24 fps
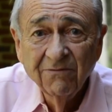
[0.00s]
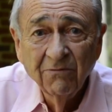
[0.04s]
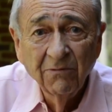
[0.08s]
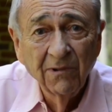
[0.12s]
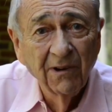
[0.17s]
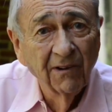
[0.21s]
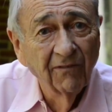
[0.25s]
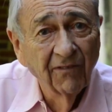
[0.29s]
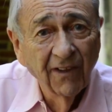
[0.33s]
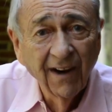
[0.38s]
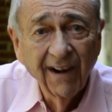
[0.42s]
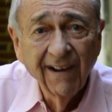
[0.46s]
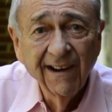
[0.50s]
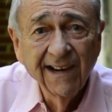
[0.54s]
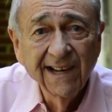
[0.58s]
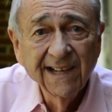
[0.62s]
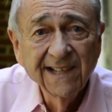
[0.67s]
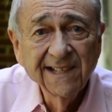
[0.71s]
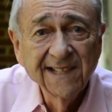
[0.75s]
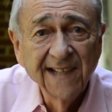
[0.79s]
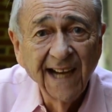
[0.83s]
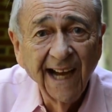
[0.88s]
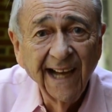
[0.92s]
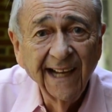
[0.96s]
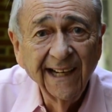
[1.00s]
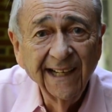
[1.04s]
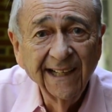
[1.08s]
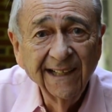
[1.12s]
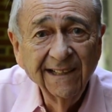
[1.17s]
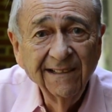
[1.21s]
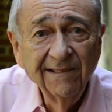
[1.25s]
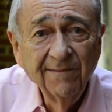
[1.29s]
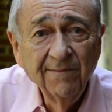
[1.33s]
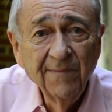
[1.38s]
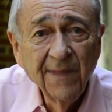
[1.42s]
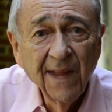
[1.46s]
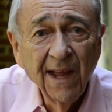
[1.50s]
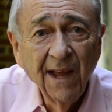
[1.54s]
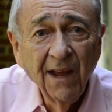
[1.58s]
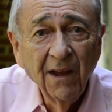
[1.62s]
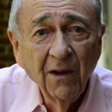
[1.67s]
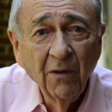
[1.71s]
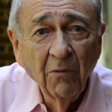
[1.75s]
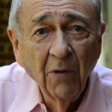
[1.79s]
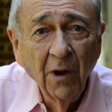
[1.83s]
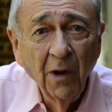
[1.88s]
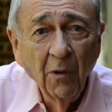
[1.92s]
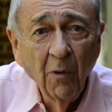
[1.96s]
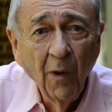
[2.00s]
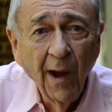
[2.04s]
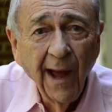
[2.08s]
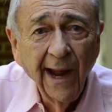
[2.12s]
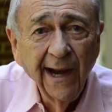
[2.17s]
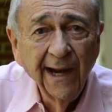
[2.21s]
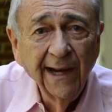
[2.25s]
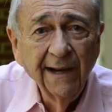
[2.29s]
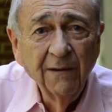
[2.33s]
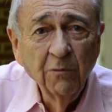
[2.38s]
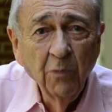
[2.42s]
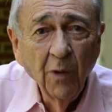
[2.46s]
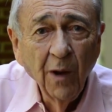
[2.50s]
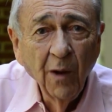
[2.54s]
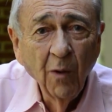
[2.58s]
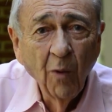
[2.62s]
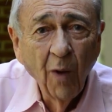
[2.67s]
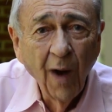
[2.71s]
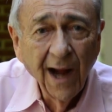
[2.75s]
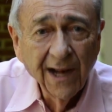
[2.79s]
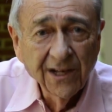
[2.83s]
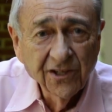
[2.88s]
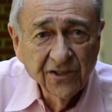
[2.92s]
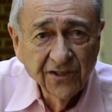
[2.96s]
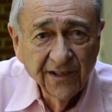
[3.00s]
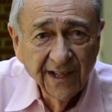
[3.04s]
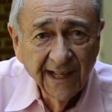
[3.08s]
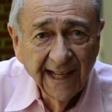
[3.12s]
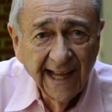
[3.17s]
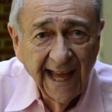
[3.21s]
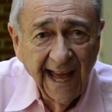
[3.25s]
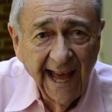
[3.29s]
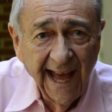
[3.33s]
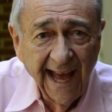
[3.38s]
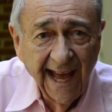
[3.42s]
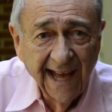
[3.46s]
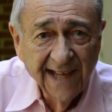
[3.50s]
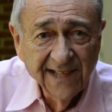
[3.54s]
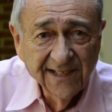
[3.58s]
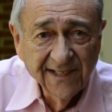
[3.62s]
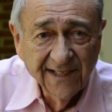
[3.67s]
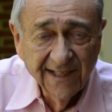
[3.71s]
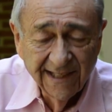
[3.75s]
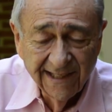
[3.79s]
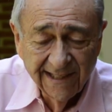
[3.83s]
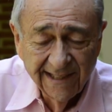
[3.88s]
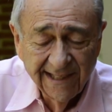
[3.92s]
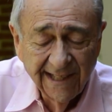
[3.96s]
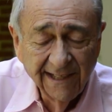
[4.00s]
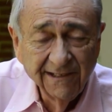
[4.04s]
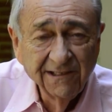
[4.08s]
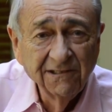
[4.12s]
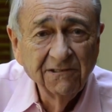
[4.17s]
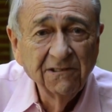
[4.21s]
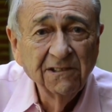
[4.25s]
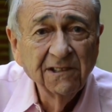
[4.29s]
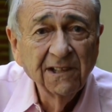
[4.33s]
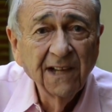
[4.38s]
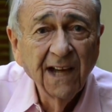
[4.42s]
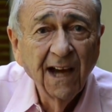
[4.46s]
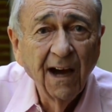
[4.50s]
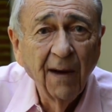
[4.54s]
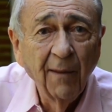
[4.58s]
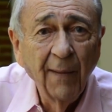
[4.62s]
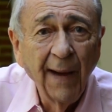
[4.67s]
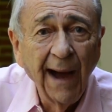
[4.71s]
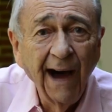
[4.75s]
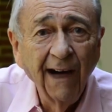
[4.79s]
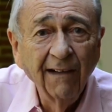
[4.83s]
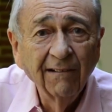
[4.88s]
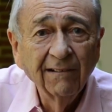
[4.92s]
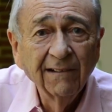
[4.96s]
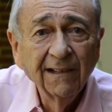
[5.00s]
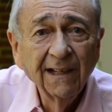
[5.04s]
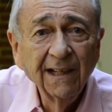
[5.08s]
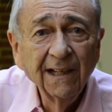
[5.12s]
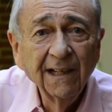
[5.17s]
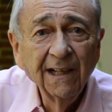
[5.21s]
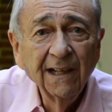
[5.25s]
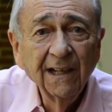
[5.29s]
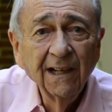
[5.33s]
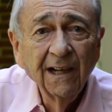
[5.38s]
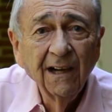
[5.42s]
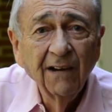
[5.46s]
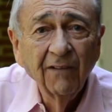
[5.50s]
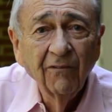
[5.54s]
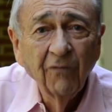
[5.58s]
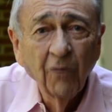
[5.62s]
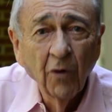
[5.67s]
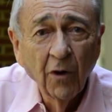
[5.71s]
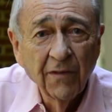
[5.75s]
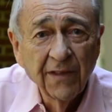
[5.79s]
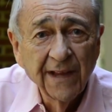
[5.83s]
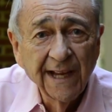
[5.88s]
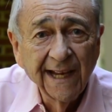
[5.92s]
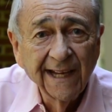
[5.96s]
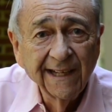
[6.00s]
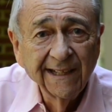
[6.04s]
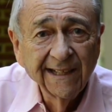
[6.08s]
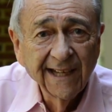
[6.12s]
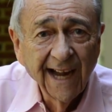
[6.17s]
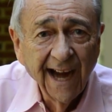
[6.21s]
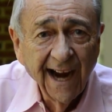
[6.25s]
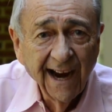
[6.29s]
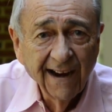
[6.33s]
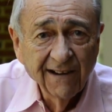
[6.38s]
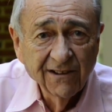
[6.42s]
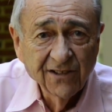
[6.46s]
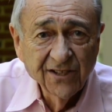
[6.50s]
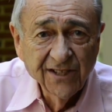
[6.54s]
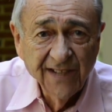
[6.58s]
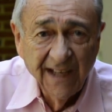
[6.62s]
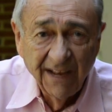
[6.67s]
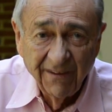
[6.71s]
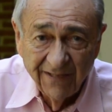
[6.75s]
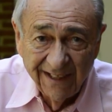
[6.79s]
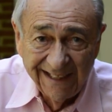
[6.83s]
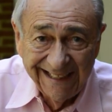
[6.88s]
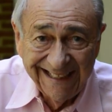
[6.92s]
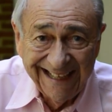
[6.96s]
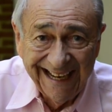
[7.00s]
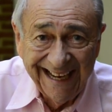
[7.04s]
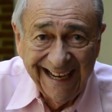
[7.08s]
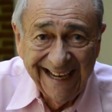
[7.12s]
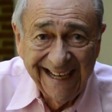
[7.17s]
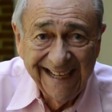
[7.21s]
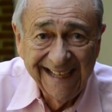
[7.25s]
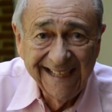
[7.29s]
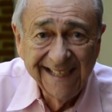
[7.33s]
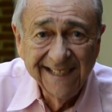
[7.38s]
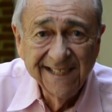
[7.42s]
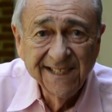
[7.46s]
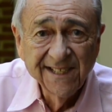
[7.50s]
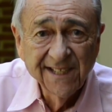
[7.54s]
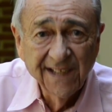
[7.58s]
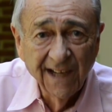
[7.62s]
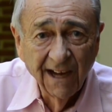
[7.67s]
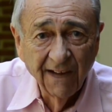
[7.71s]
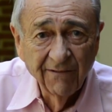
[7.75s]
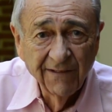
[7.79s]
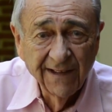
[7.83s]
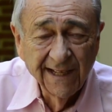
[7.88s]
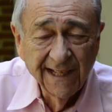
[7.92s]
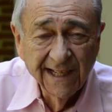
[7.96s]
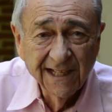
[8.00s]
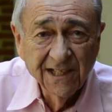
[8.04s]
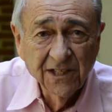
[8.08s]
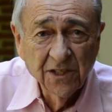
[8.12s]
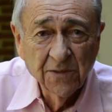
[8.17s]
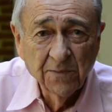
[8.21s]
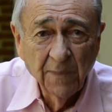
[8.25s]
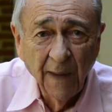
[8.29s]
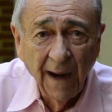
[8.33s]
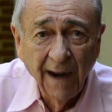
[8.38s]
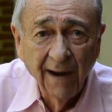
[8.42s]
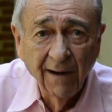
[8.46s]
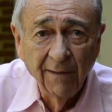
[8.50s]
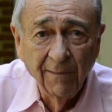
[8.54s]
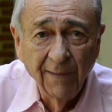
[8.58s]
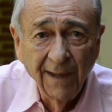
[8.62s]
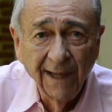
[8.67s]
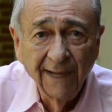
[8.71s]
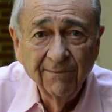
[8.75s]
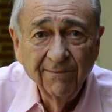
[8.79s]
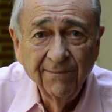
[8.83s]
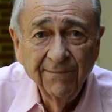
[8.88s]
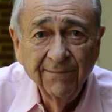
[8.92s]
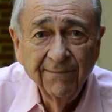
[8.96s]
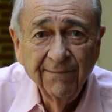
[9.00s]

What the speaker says: We were very excited. We waited. We watched the gas continue to come out for the entire 7 days of the experiment.